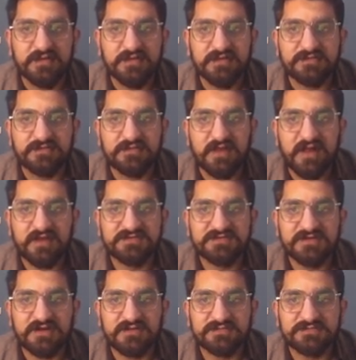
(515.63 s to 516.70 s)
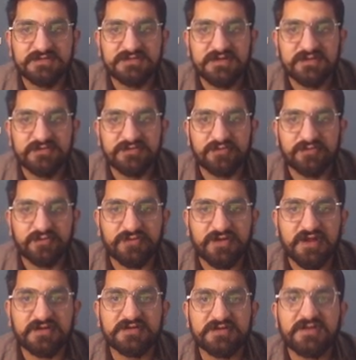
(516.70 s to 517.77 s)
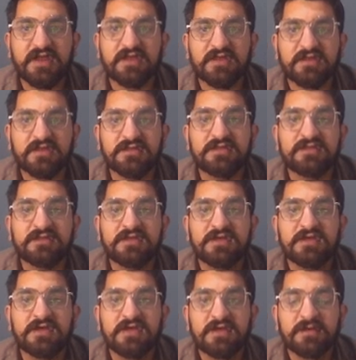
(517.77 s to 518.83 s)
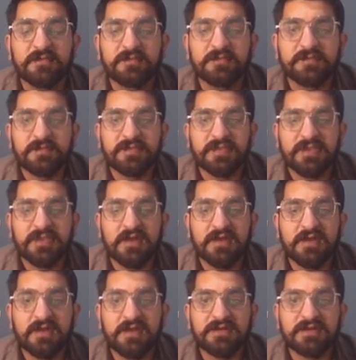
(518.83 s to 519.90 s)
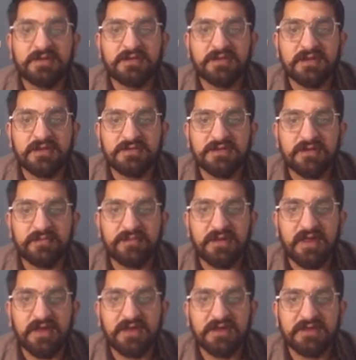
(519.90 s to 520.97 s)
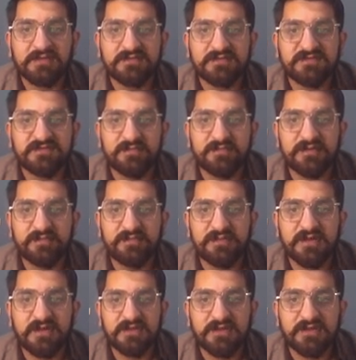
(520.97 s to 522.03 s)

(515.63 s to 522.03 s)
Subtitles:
knights come to protect, and here the black can just simply play